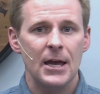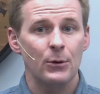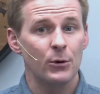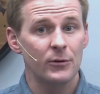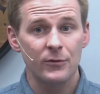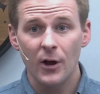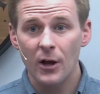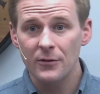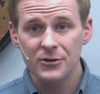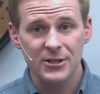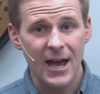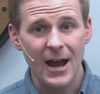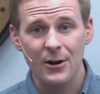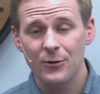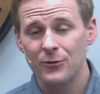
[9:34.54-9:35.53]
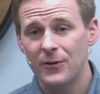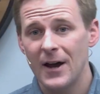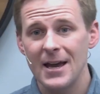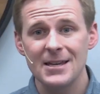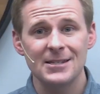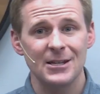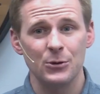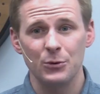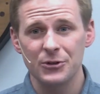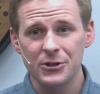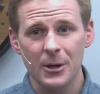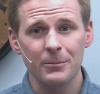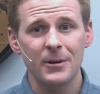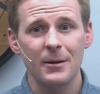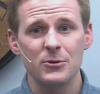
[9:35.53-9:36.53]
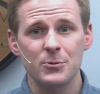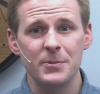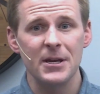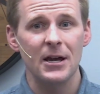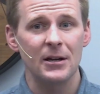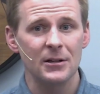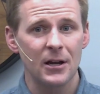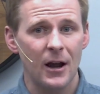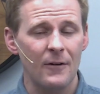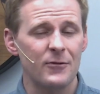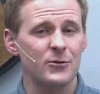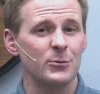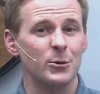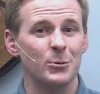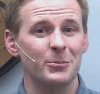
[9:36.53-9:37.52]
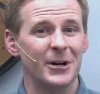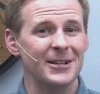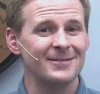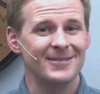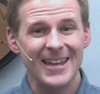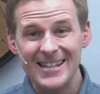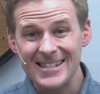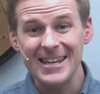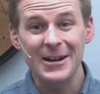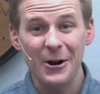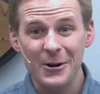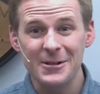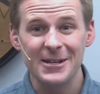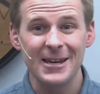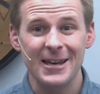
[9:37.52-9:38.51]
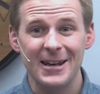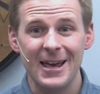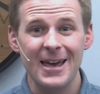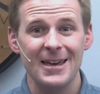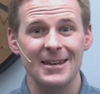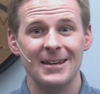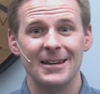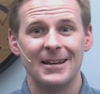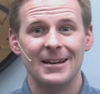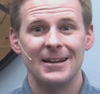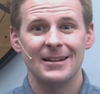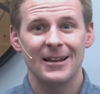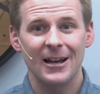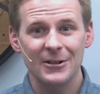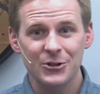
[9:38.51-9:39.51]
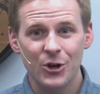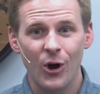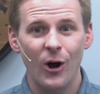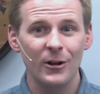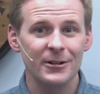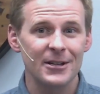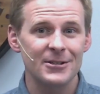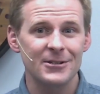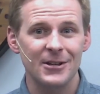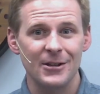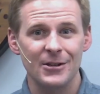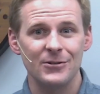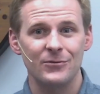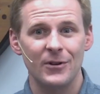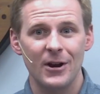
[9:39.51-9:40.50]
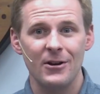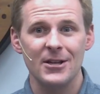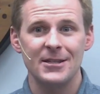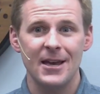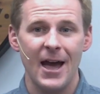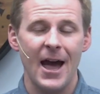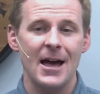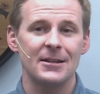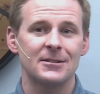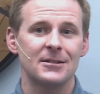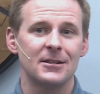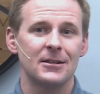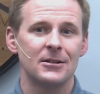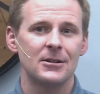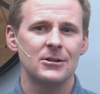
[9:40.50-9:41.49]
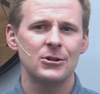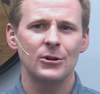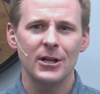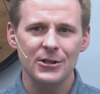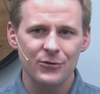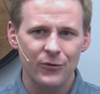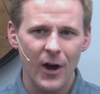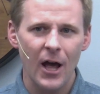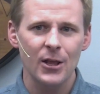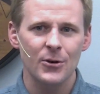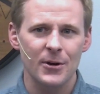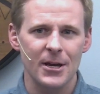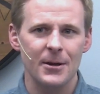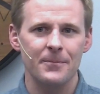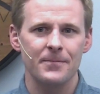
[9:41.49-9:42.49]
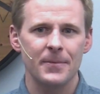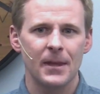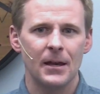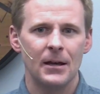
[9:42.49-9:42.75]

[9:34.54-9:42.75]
It will involve sacrifice, and it will sometimes be uncomfortable, but it's in our DNA. God's called us to this very task. So let's follow him.